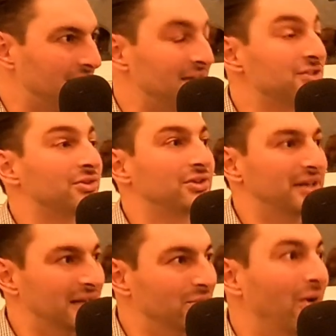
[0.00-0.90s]
Like, so you
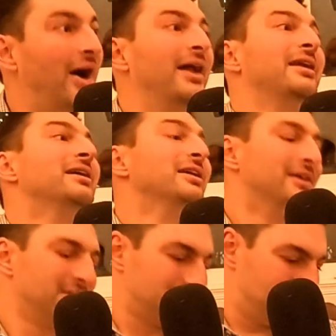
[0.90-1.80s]
need one
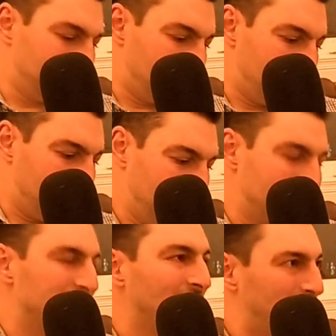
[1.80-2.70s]
to then
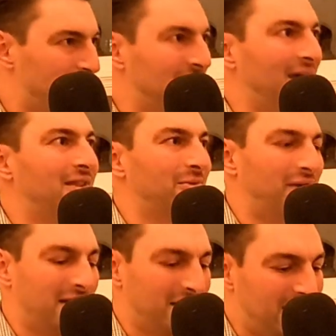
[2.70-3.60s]
integrate with the other
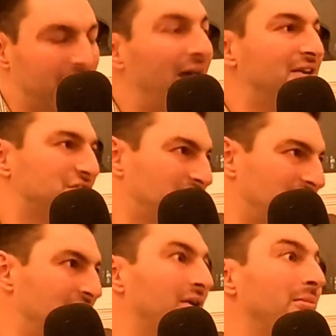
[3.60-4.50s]
one, and then eventually
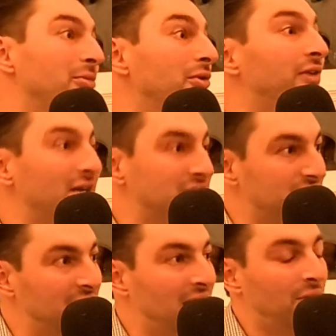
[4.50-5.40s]
you can move on to
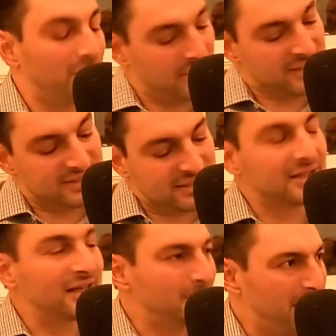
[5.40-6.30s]
the other one, but you still
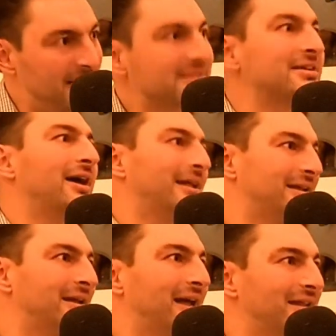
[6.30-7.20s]
need a base
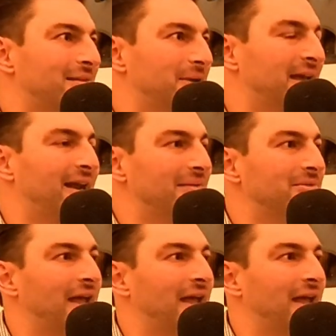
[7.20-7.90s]
at the beginning.